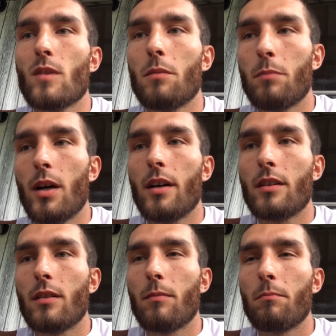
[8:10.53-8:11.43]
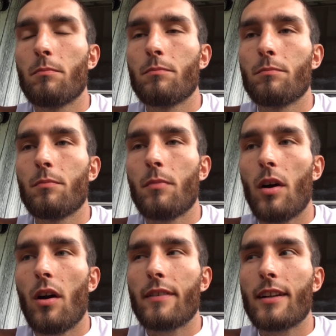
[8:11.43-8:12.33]
But
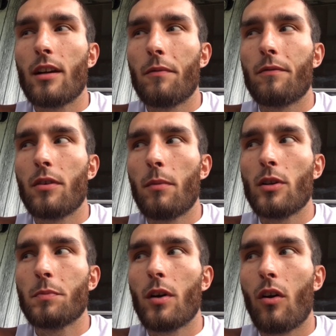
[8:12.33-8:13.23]
I think for the most part,